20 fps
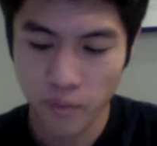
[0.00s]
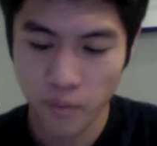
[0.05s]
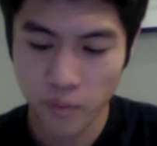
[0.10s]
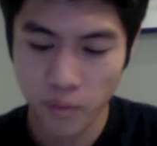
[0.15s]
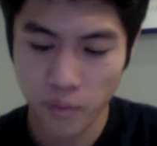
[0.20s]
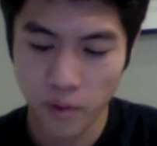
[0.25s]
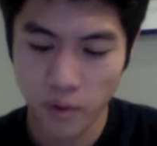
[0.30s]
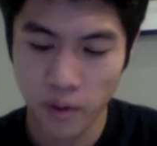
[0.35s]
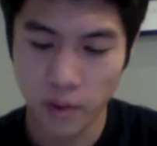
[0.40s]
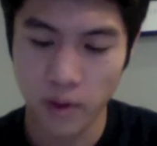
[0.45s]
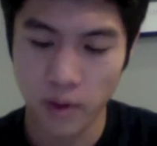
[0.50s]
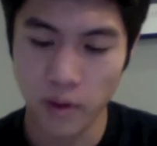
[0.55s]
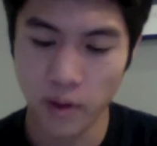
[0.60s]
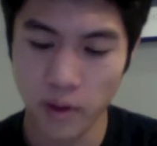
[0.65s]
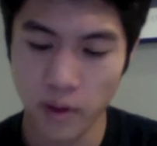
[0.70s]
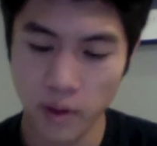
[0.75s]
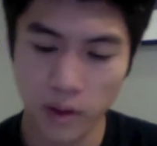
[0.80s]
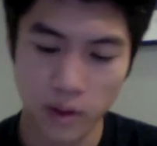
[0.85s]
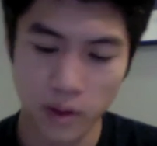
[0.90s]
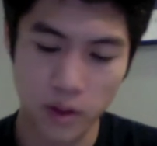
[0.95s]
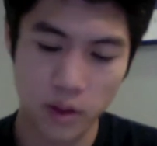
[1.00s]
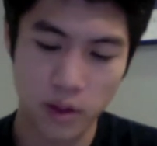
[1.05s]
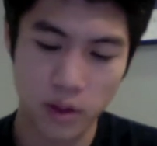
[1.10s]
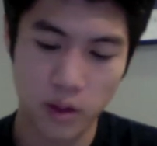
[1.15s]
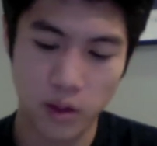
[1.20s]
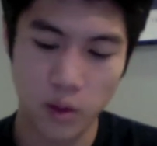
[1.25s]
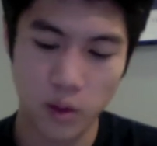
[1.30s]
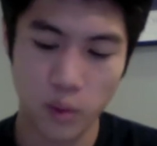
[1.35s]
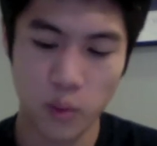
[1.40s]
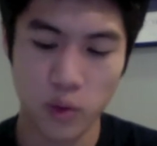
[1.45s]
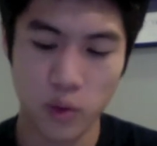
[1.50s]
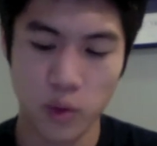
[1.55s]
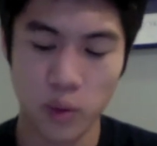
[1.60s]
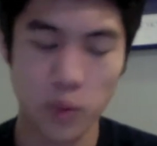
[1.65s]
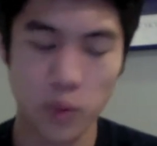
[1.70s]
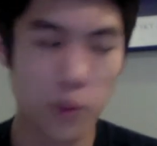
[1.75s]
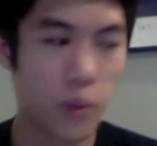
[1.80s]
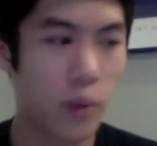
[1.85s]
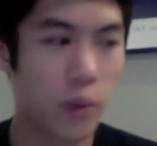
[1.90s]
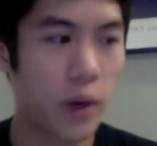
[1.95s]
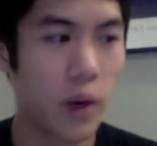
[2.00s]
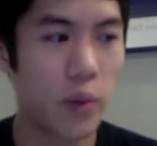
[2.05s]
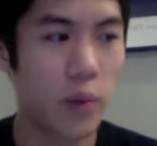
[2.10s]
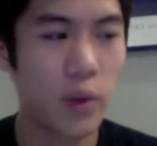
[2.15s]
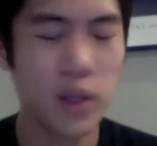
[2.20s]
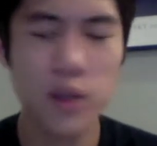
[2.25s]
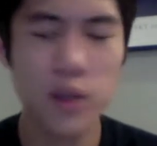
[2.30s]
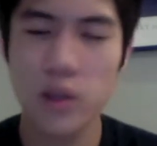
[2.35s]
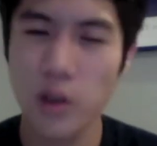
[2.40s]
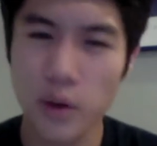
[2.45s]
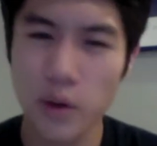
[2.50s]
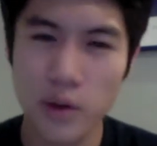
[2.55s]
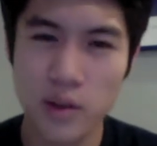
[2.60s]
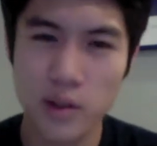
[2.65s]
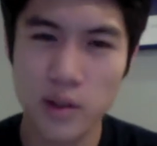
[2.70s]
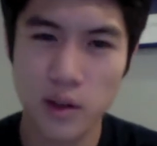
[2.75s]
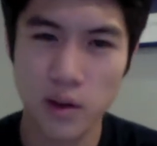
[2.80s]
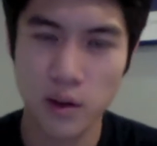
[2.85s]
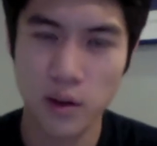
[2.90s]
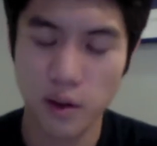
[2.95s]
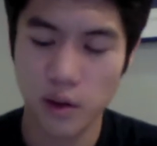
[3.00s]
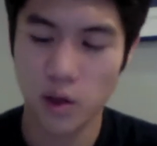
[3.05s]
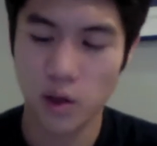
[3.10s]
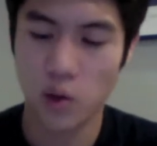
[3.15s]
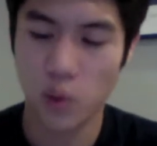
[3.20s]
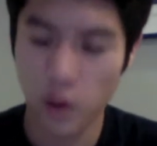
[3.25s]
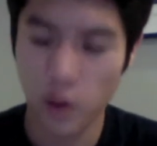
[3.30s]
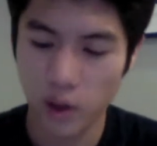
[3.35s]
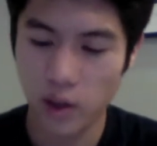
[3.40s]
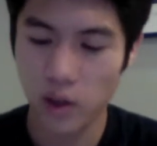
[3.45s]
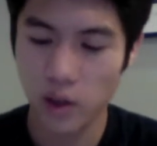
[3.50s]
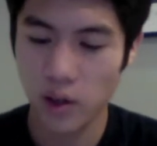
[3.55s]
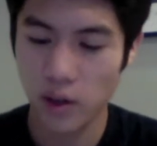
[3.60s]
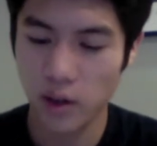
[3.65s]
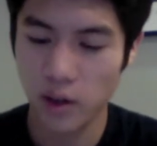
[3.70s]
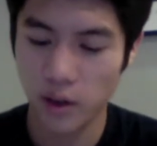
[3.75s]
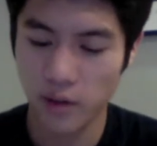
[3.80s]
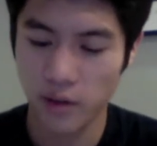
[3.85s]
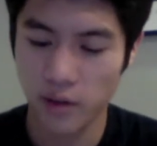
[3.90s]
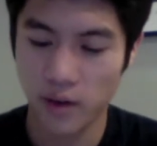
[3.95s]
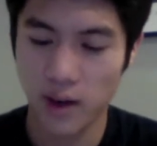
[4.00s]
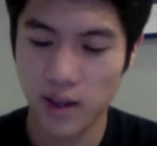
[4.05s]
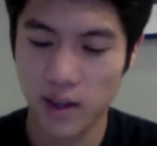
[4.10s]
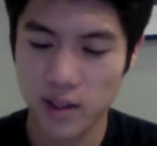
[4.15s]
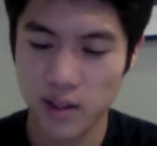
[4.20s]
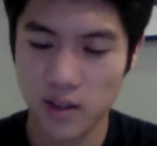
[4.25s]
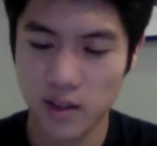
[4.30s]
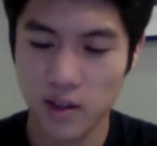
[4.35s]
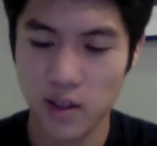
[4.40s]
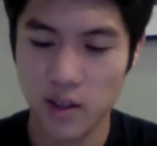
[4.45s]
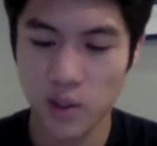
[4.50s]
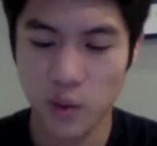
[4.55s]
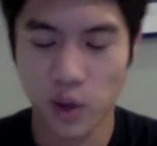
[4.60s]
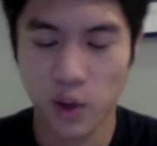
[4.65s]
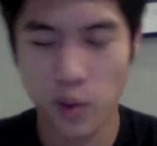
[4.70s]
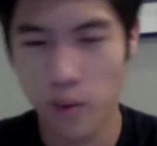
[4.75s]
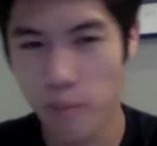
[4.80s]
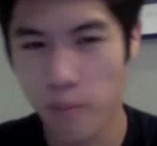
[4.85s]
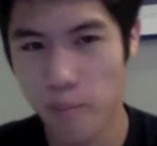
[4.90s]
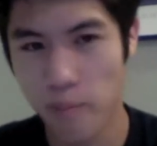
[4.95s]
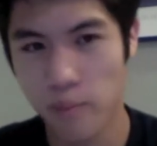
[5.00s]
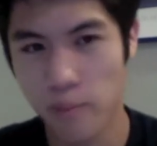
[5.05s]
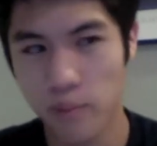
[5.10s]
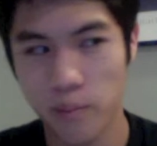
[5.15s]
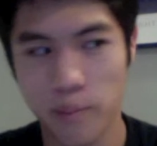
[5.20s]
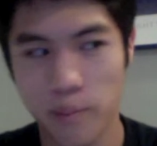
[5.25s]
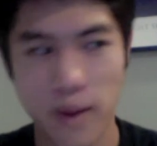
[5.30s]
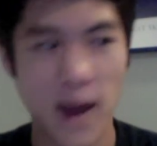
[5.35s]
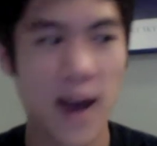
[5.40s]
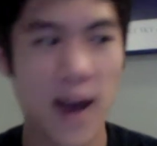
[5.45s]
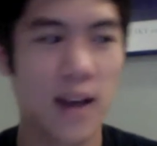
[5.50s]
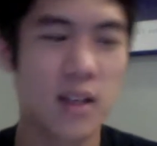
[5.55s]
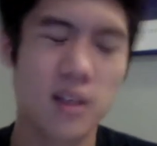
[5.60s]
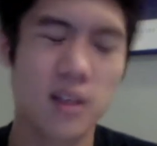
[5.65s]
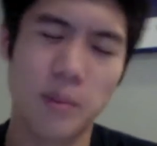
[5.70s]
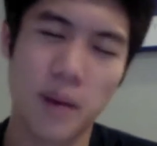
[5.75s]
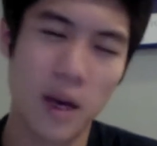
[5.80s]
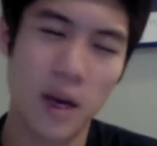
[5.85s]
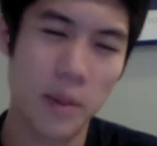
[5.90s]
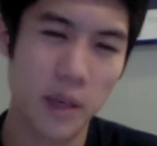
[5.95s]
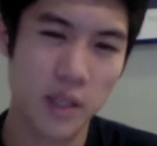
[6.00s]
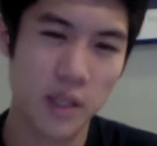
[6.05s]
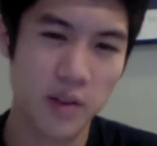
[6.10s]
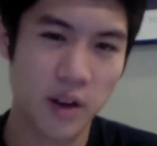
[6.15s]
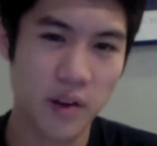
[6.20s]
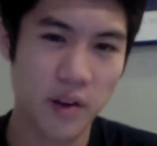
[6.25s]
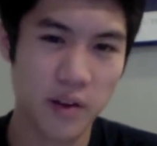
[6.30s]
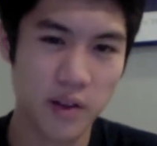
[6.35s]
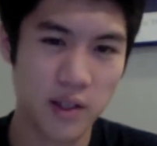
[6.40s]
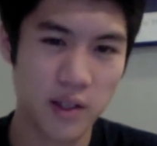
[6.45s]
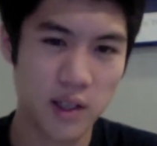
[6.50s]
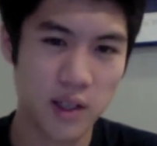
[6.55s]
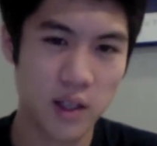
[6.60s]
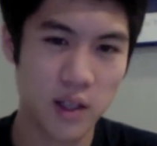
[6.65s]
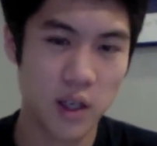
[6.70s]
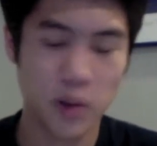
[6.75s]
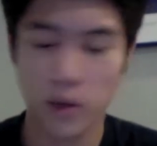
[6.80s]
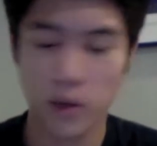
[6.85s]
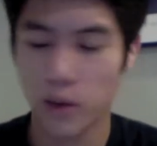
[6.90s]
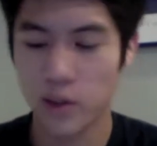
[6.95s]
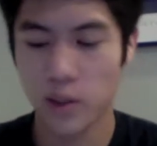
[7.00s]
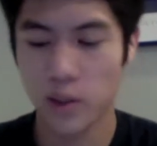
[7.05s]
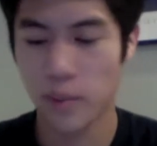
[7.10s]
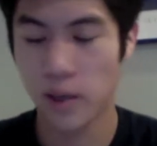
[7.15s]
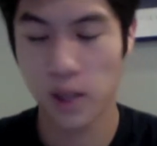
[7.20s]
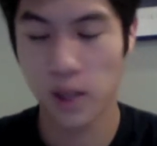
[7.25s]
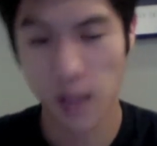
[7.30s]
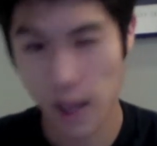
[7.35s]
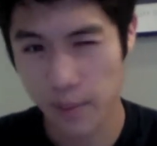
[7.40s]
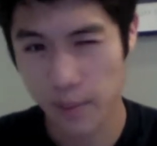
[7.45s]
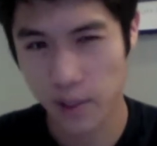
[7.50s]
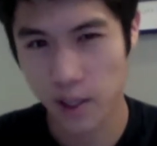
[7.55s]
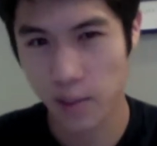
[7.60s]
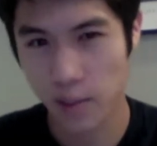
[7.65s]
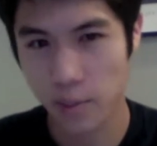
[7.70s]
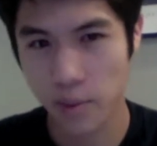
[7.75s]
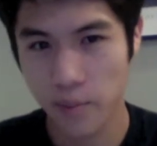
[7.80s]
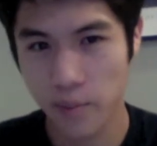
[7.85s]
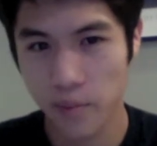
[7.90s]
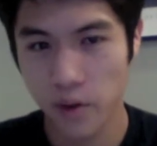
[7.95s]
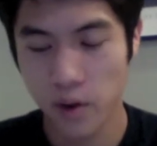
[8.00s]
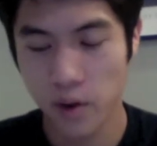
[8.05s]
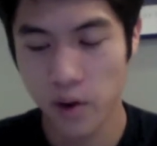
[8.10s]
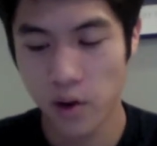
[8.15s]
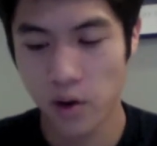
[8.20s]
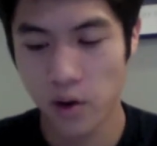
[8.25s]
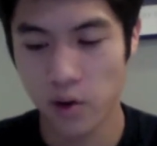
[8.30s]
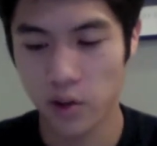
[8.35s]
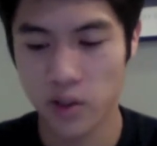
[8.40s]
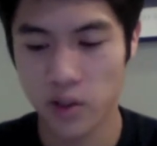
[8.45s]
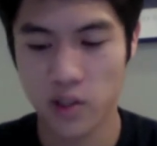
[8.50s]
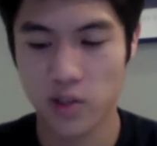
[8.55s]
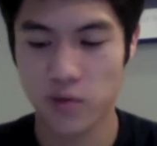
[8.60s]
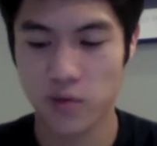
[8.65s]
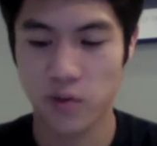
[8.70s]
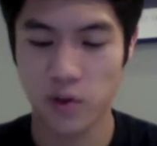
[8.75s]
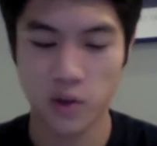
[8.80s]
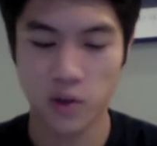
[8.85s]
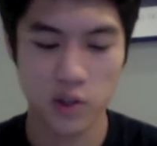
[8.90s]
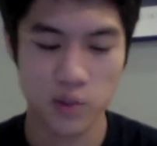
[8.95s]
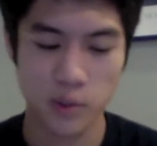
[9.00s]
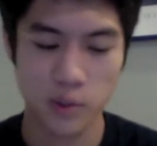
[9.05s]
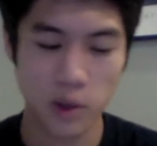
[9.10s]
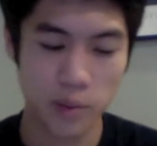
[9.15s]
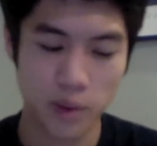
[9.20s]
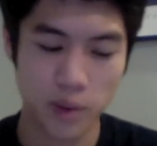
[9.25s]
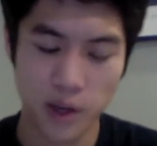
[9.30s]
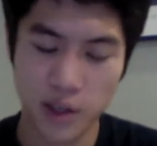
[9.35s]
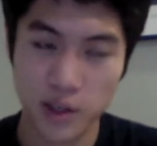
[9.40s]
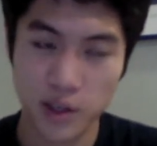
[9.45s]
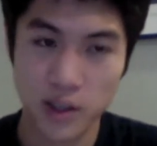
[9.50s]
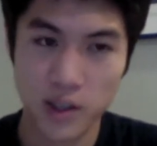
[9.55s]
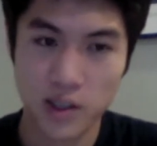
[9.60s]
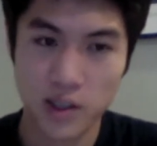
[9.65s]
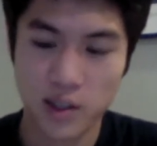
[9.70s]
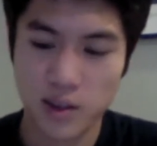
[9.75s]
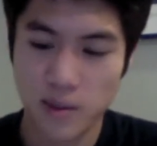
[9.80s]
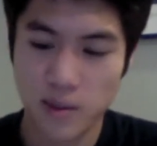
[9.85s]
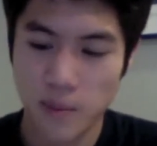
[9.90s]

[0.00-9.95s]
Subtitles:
when I really noticed the quality of the Nascita is when I went back to my MX518, like when I was on my laptop or just for small projects,